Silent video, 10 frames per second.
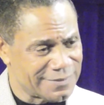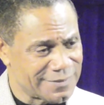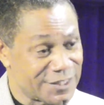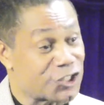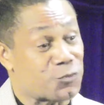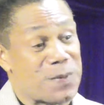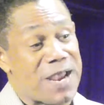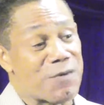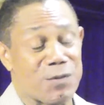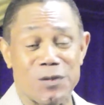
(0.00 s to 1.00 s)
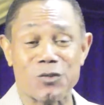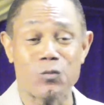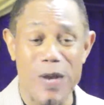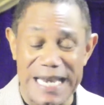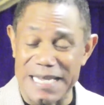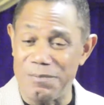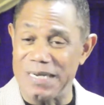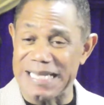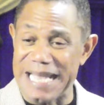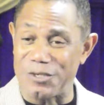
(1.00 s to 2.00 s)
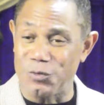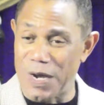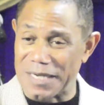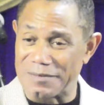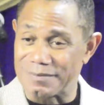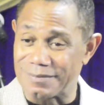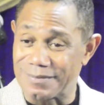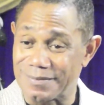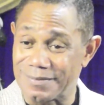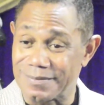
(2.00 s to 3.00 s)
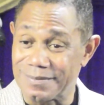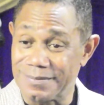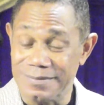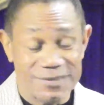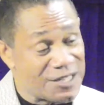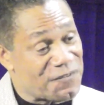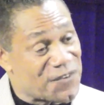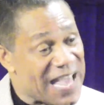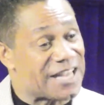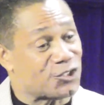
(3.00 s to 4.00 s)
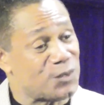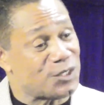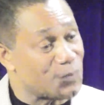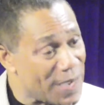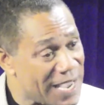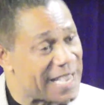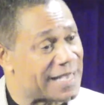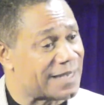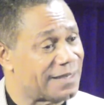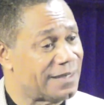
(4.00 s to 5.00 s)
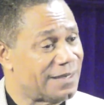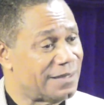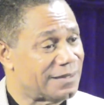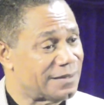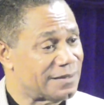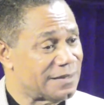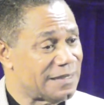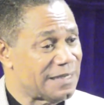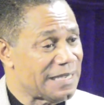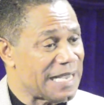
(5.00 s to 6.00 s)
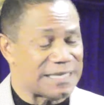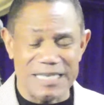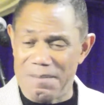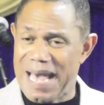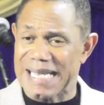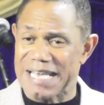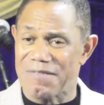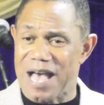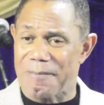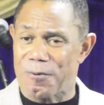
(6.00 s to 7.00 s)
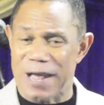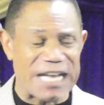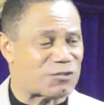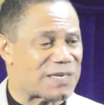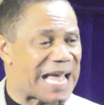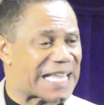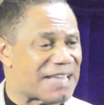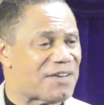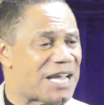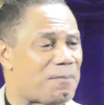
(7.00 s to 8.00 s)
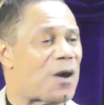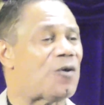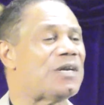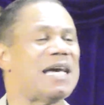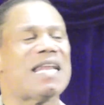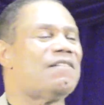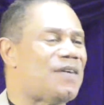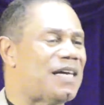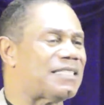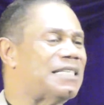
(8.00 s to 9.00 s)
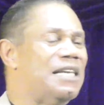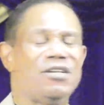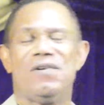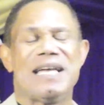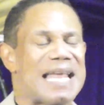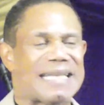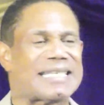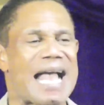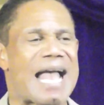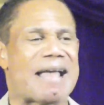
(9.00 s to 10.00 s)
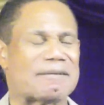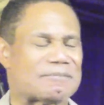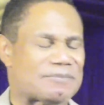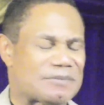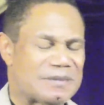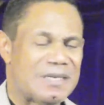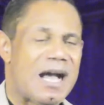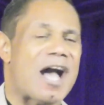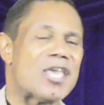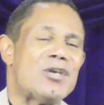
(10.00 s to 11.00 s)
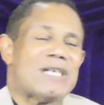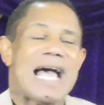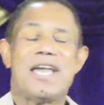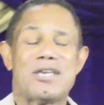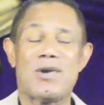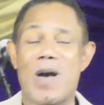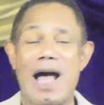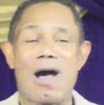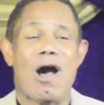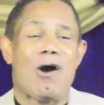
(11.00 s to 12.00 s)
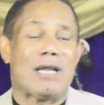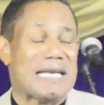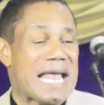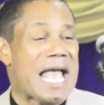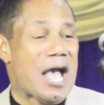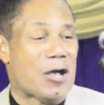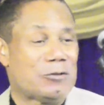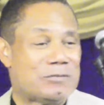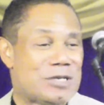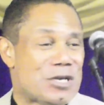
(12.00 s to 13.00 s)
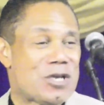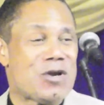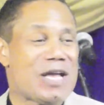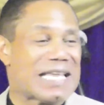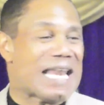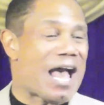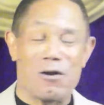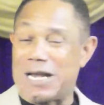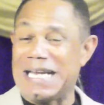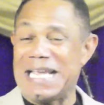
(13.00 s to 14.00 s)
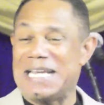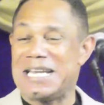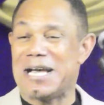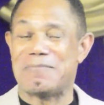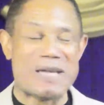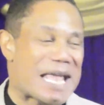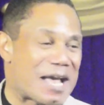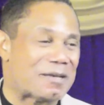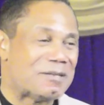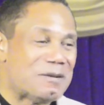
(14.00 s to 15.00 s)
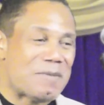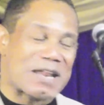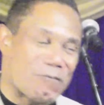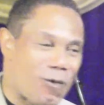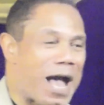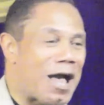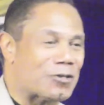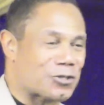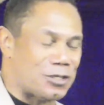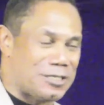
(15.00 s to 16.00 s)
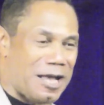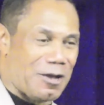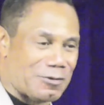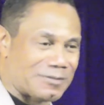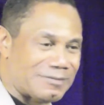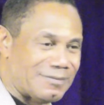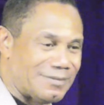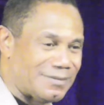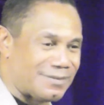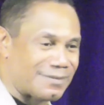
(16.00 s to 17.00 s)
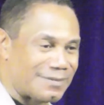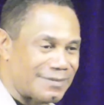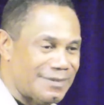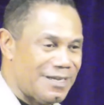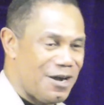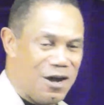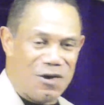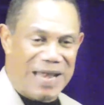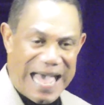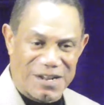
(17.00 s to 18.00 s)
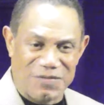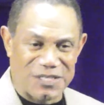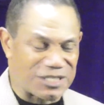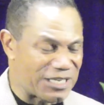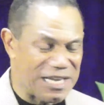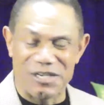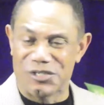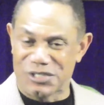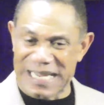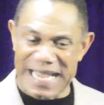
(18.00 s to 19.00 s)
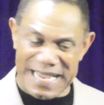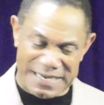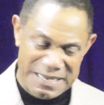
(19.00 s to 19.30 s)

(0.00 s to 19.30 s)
The spirit was willing, but guess what? The flesh was weak. And somebody give God praise for not giving up on none of us during that time. Oh, you are holy now. You're looking all cleaned up now. But if wives could talk, a whole lot of us could understand